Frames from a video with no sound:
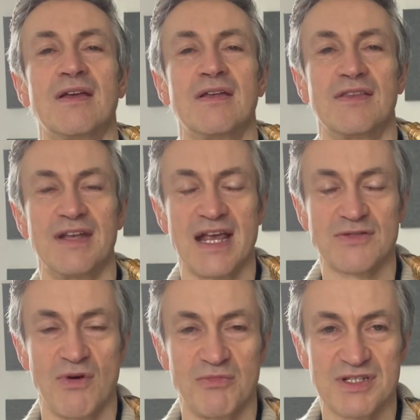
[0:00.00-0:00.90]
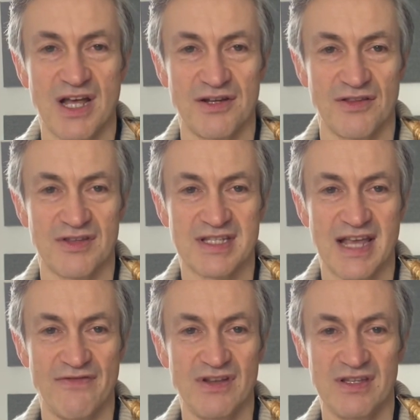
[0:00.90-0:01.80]
The next one will start on the
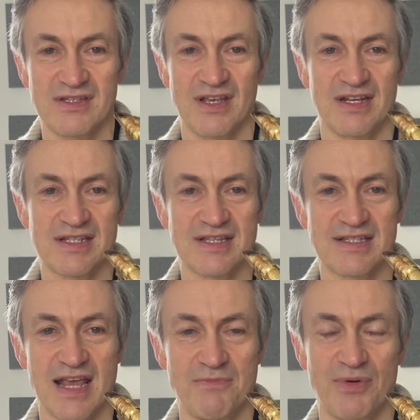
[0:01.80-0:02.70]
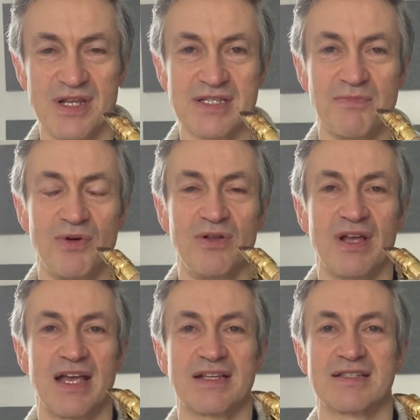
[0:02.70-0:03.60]
seventh, and it's the same principle,
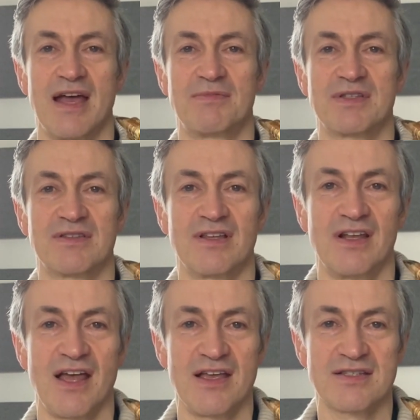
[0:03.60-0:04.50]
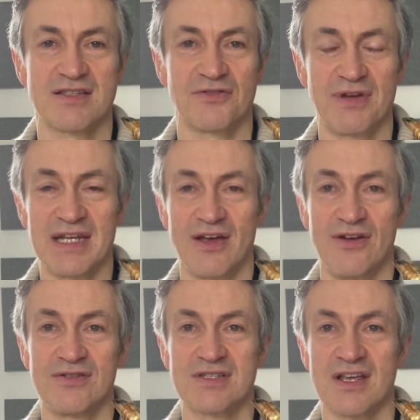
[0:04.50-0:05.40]
except the last three
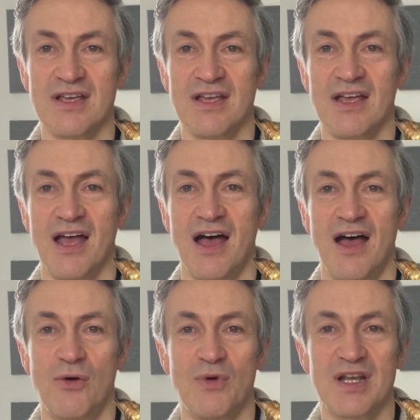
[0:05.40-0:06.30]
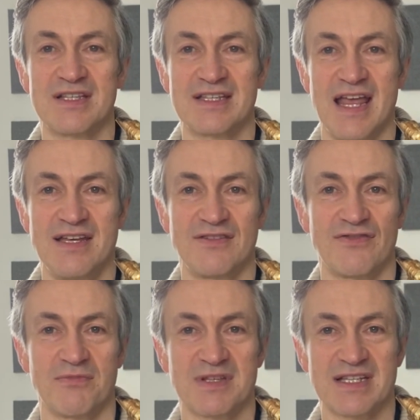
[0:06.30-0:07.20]
notes will ascend
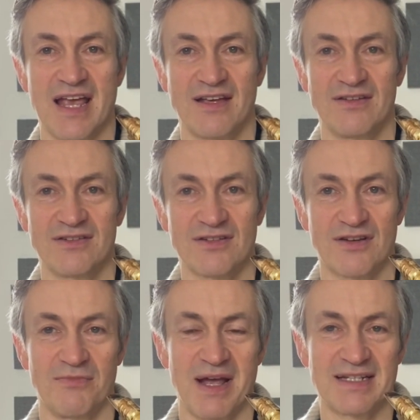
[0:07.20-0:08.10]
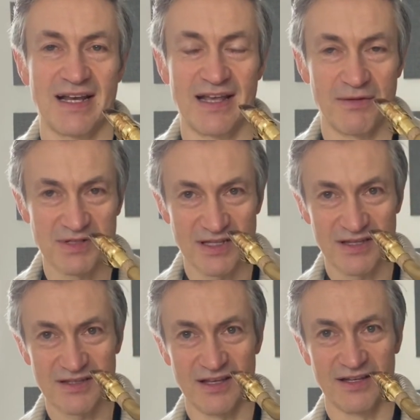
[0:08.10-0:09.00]
from the second chromatically up to the
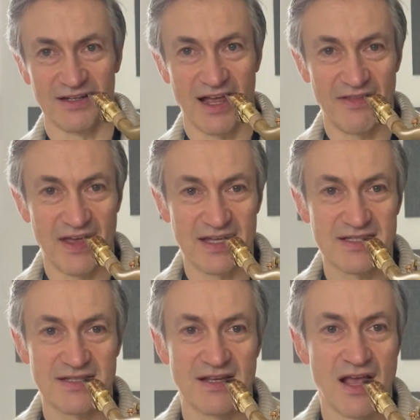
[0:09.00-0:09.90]
third, like this.